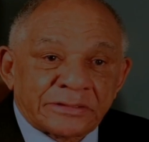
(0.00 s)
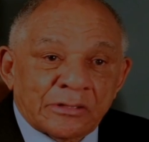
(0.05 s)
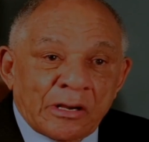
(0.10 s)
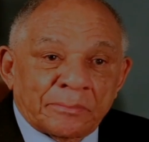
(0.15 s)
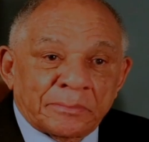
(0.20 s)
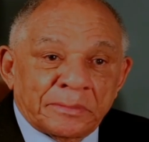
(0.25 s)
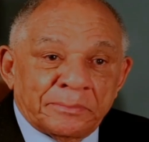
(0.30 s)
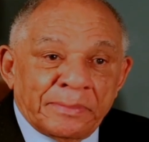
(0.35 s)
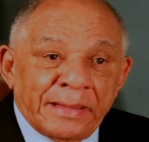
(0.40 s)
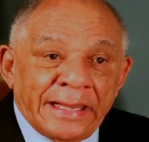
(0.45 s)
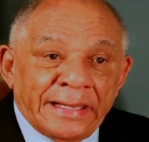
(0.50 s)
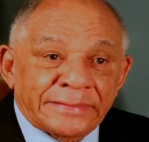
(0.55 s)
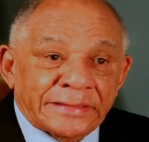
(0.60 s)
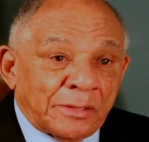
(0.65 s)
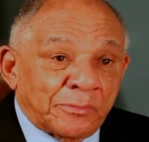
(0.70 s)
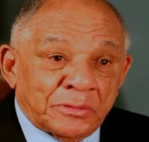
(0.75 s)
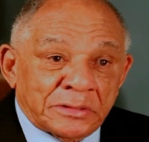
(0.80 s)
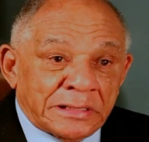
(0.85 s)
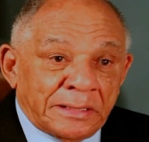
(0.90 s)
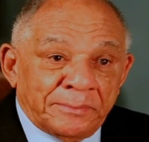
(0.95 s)
in the Army band, they
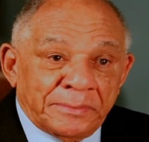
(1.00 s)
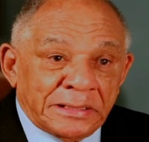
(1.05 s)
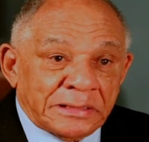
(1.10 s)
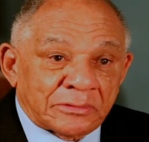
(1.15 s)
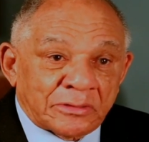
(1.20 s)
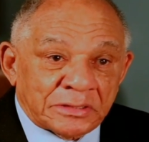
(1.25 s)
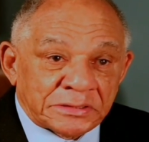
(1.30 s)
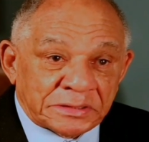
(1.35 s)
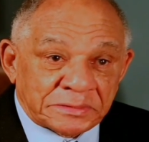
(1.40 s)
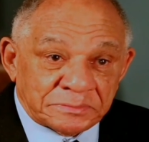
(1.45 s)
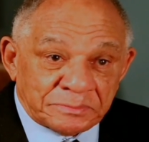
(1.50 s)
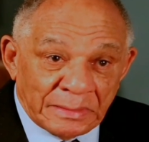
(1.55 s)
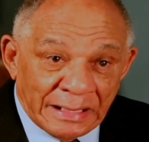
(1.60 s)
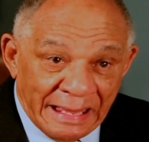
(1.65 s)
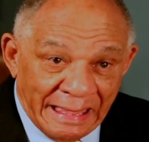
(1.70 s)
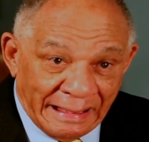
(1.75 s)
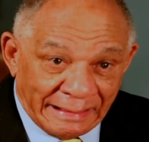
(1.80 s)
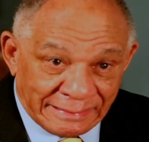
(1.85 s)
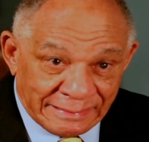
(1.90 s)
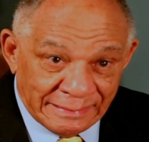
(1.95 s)
wouldn't let me in because I was
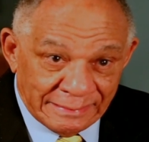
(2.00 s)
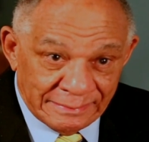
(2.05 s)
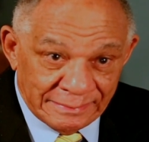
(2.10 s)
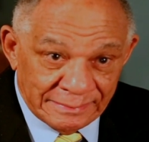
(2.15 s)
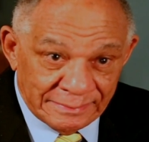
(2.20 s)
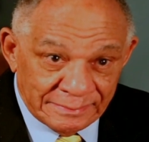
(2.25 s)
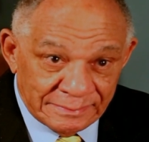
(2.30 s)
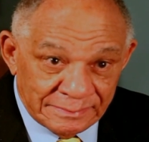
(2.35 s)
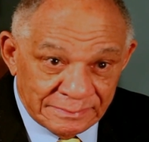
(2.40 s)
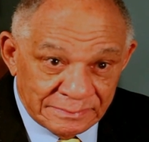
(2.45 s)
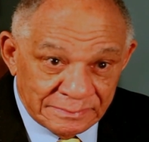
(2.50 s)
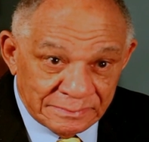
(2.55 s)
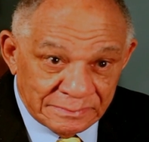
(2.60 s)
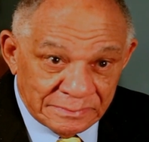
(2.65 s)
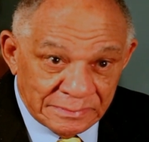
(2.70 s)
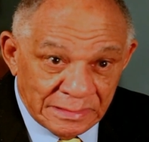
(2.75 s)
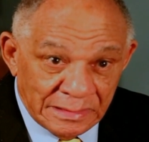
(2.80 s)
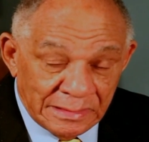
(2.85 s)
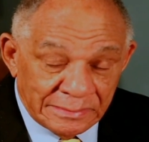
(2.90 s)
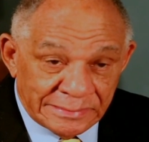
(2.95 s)
black.
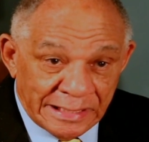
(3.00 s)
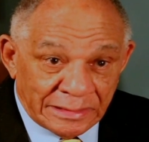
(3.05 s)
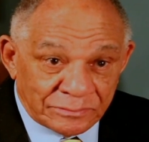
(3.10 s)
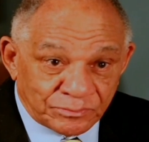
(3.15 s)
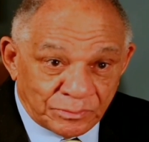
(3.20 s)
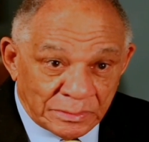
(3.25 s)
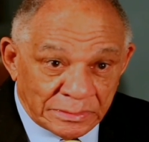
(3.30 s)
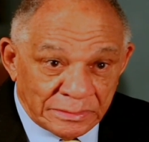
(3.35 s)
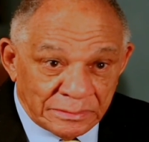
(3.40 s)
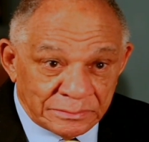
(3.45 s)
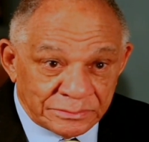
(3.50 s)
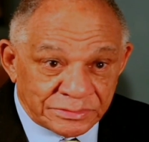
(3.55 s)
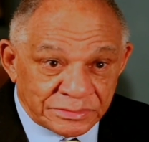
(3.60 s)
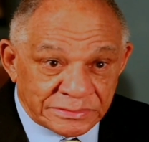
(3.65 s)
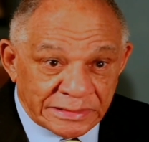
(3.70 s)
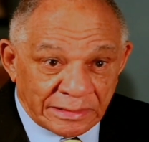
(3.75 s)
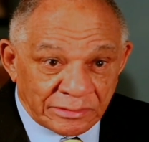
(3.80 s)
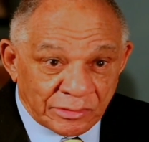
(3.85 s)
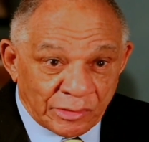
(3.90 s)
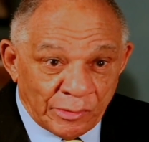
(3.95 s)
That's when it's
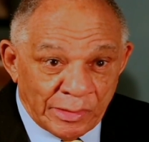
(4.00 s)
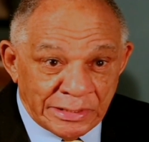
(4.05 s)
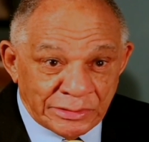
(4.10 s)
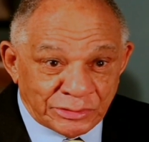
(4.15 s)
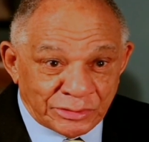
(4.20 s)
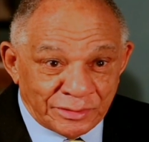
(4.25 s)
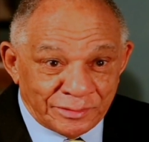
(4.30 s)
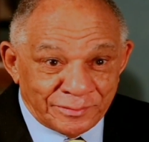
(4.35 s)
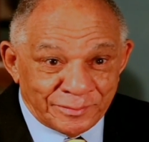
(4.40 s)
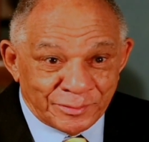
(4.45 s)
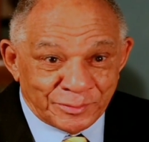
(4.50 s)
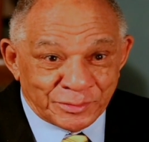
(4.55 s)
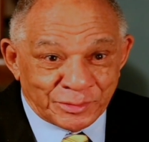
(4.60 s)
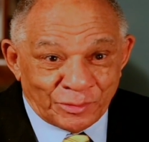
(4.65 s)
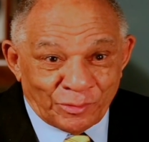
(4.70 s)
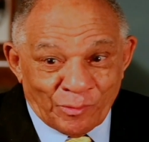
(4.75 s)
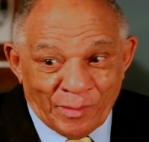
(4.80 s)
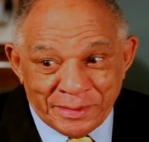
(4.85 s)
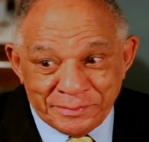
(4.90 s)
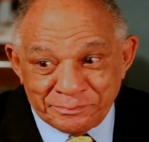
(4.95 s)
segregation. There was
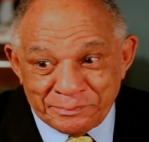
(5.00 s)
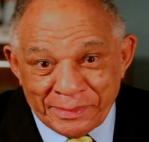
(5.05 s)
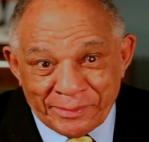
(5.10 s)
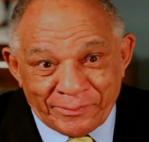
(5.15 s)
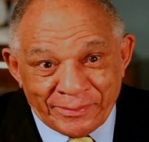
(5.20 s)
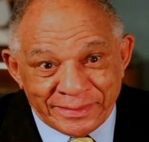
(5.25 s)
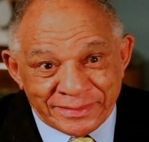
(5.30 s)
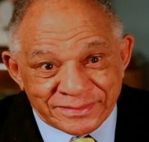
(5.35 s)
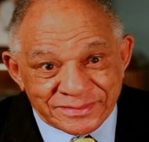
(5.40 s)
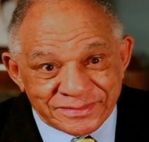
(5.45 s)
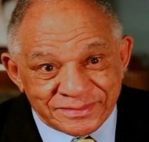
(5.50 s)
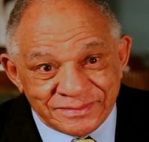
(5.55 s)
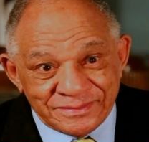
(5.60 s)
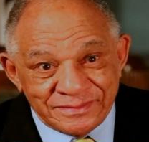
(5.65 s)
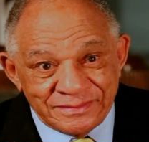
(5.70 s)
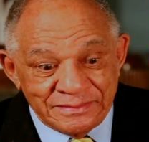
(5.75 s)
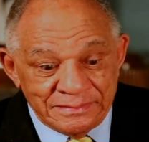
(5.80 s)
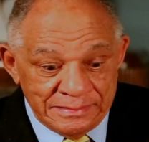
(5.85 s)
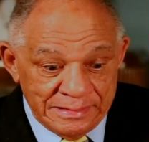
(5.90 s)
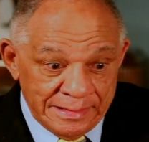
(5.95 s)
a white barracks
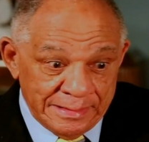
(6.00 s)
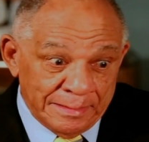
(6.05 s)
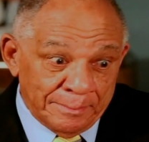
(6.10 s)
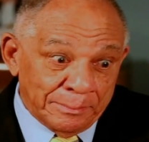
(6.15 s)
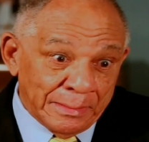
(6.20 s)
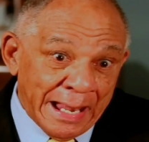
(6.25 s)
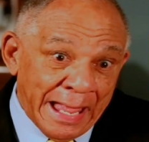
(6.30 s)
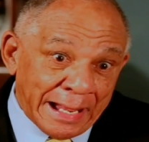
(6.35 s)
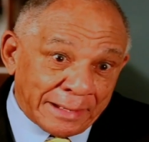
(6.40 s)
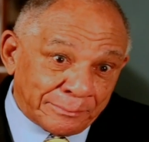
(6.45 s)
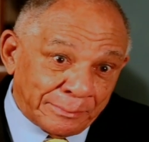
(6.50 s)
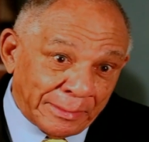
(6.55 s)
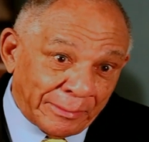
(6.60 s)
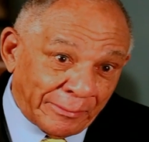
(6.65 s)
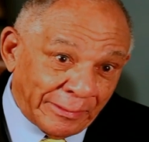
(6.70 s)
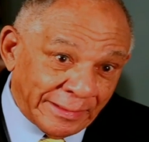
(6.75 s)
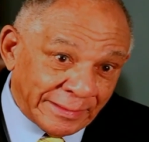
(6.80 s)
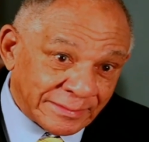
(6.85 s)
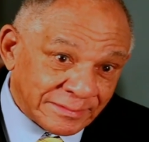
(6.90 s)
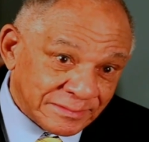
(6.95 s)
and a black
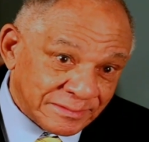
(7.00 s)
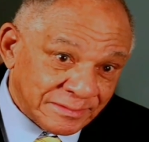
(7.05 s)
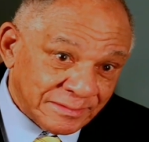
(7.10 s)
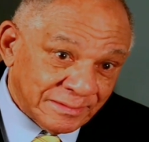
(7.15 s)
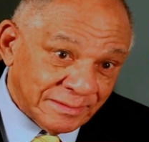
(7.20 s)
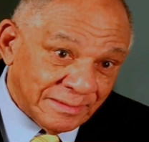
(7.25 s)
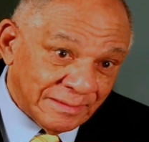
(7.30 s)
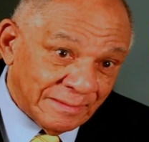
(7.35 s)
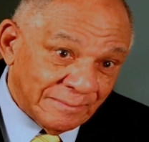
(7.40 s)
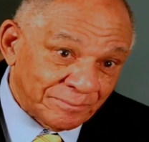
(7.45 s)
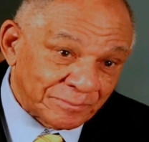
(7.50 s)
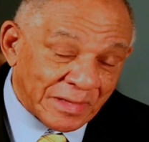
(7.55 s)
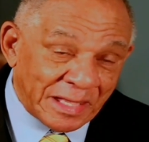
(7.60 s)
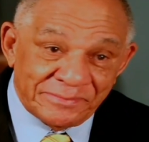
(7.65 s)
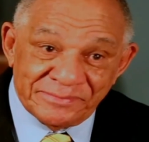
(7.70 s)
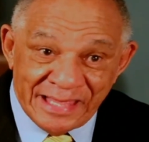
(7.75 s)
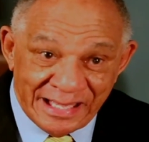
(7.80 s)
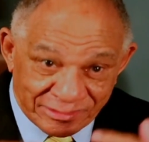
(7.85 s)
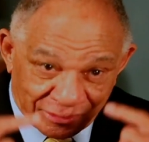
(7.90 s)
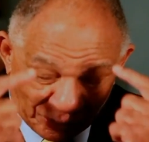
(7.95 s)
barracks.
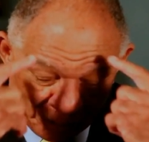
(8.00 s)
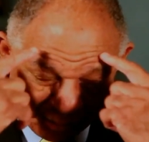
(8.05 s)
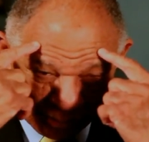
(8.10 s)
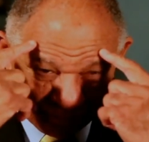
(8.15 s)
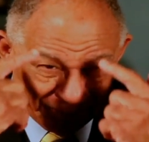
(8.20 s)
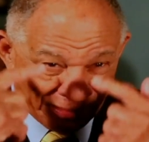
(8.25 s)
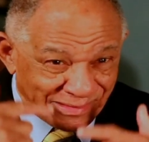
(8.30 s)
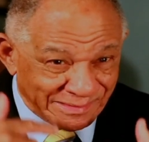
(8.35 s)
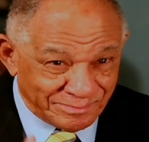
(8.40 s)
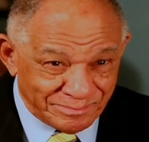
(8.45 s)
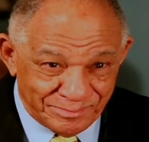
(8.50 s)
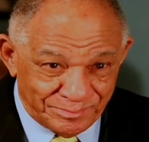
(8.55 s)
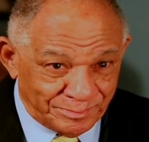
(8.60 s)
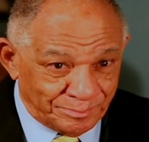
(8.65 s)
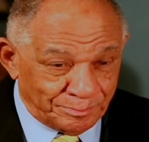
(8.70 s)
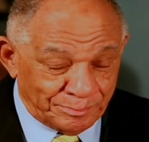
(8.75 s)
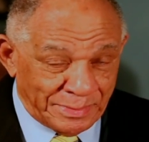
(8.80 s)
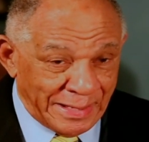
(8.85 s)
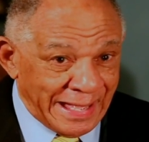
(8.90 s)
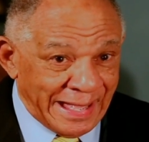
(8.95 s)
And that turned me
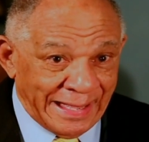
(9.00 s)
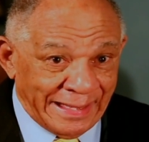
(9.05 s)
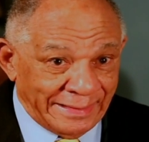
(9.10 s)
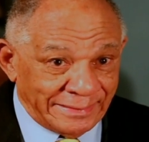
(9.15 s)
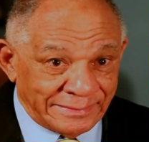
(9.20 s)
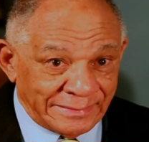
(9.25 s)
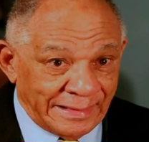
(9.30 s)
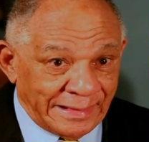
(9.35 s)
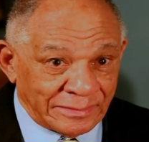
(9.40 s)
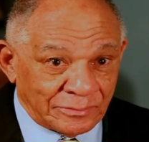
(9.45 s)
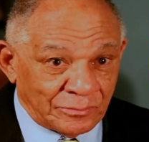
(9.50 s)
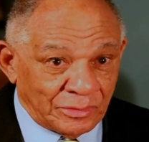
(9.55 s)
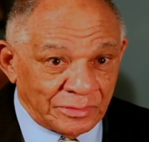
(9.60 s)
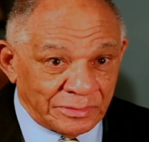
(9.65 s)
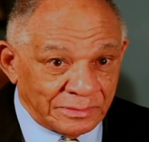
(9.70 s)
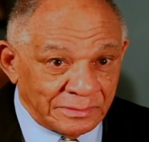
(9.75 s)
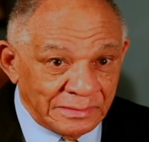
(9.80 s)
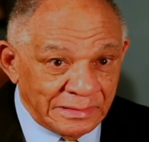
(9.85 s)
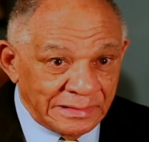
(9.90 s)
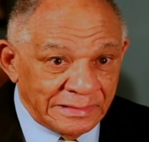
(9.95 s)
bad. I
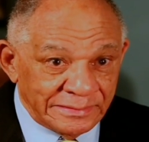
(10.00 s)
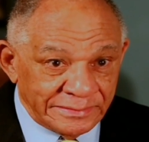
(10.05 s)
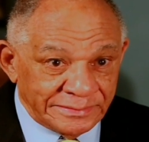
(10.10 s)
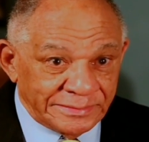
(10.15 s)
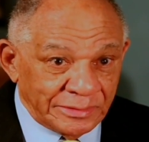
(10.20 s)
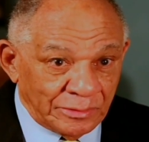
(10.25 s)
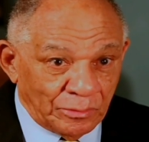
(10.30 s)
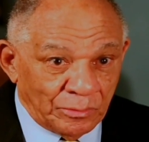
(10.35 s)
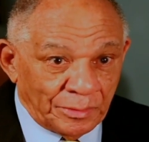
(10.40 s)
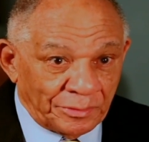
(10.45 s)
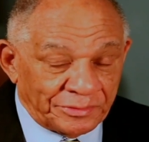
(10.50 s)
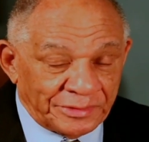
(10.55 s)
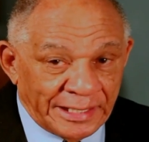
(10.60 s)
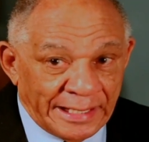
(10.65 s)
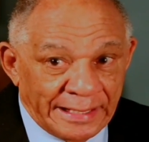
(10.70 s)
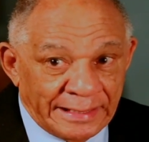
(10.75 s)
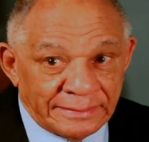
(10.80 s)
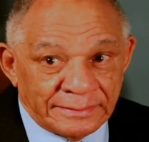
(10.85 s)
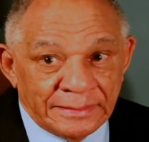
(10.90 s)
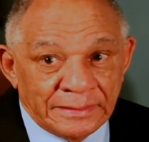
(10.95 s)
couldn't deal with
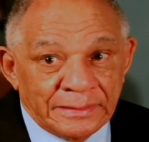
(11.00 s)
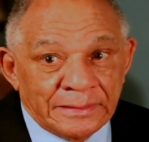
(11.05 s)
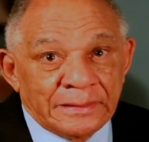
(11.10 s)
that.